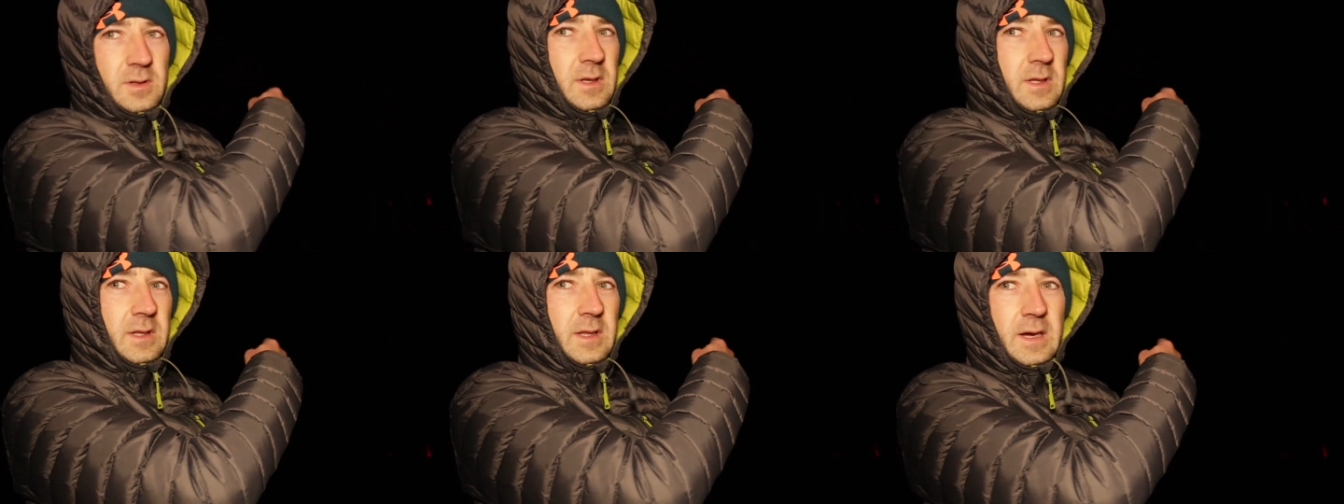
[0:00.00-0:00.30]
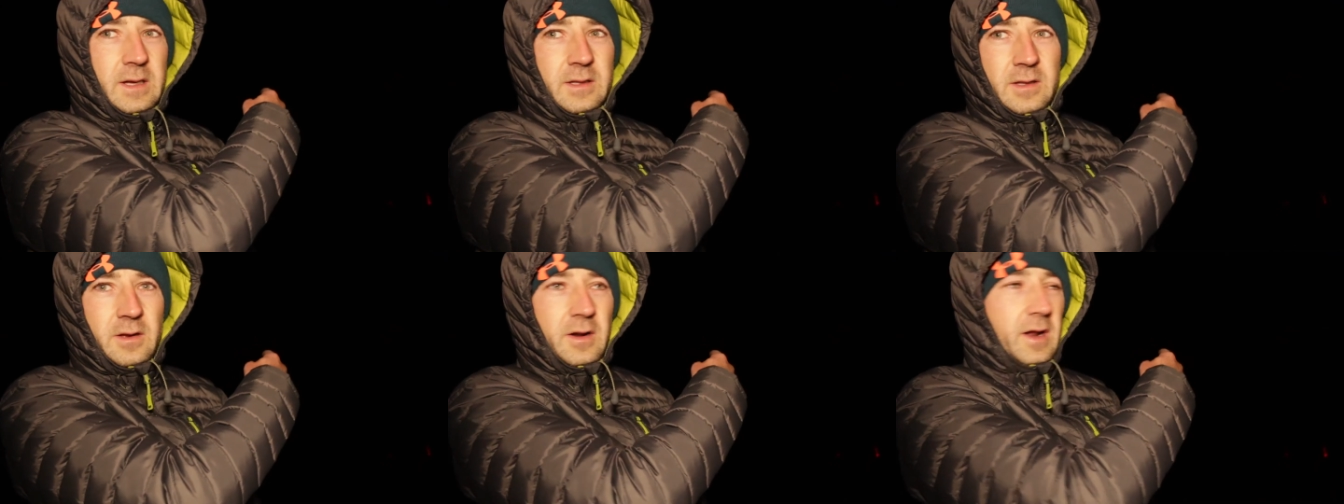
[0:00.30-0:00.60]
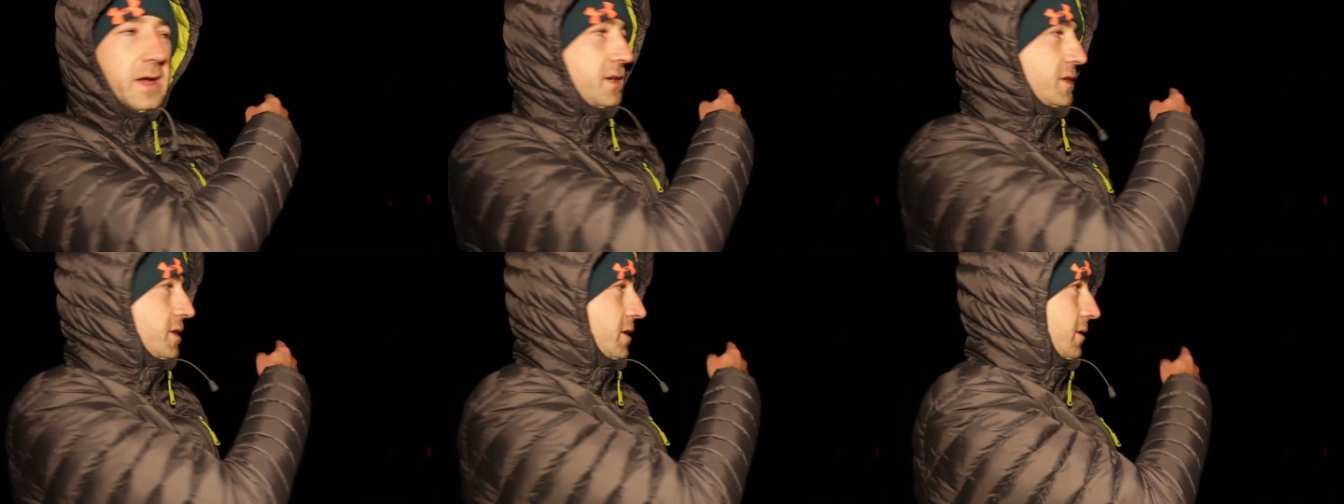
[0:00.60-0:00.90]
in that
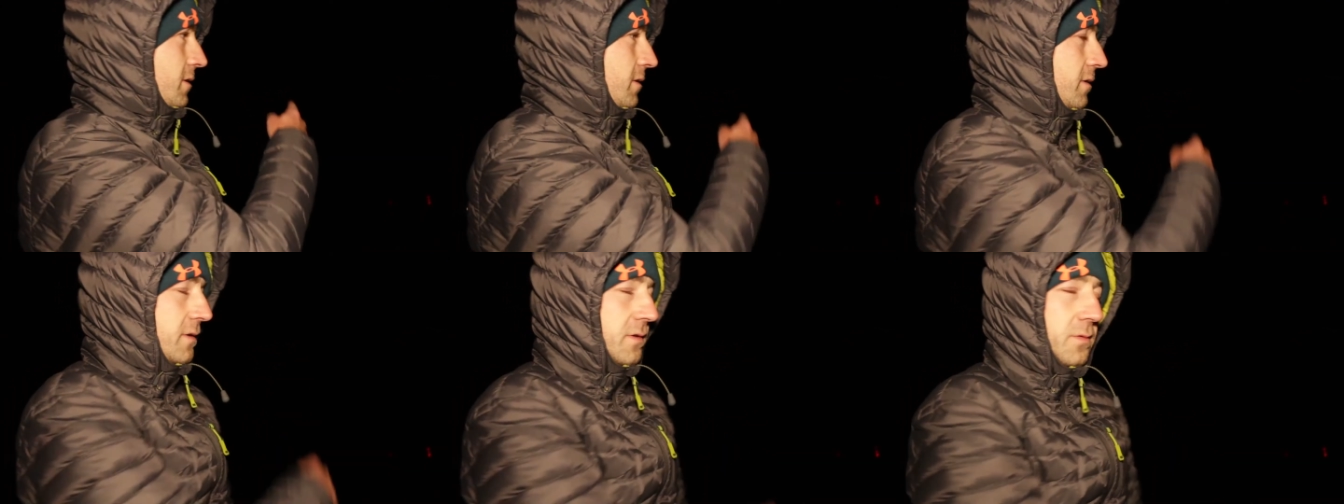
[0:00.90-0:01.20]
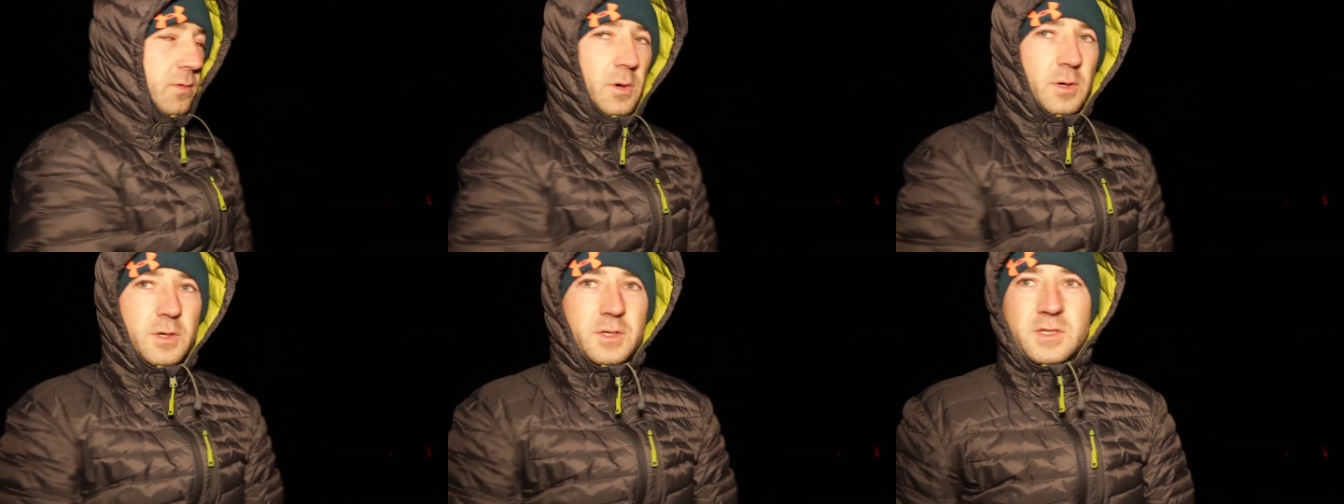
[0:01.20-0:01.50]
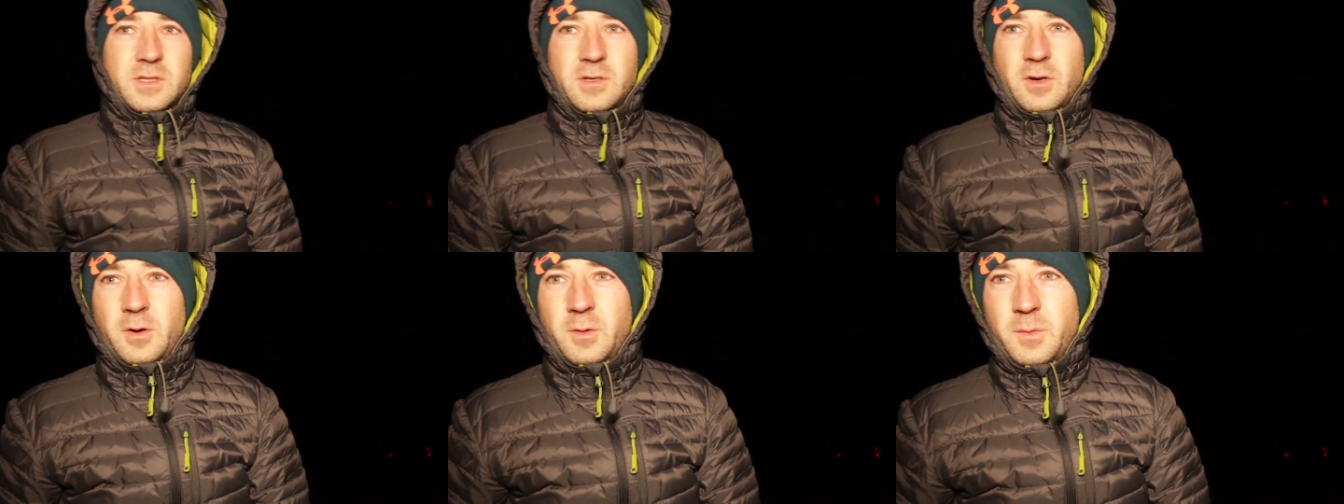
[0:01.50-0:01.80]
direction,
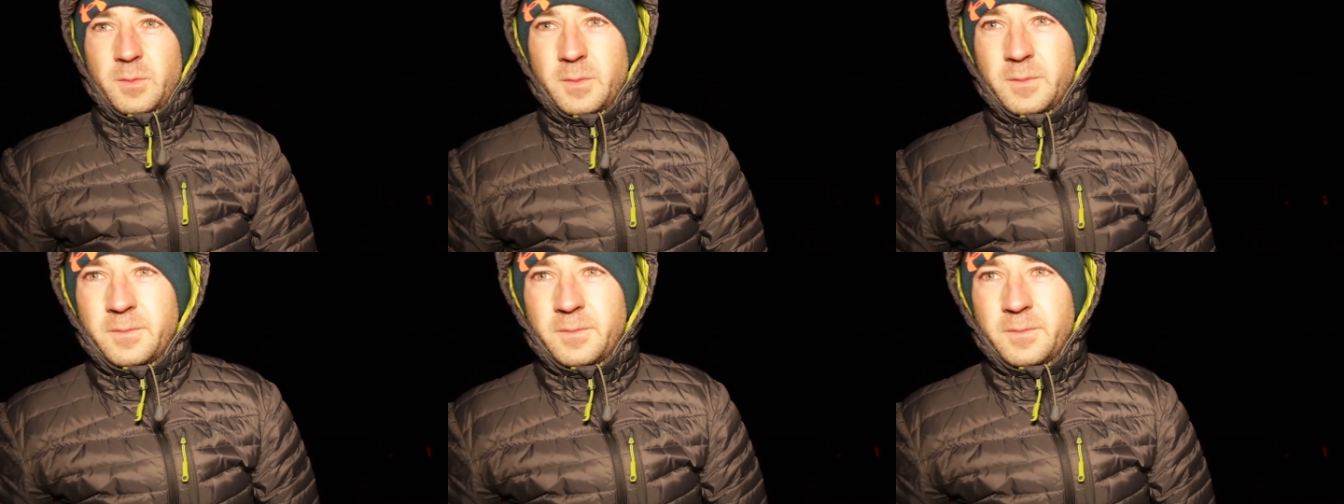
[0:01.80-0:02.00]
towards sort of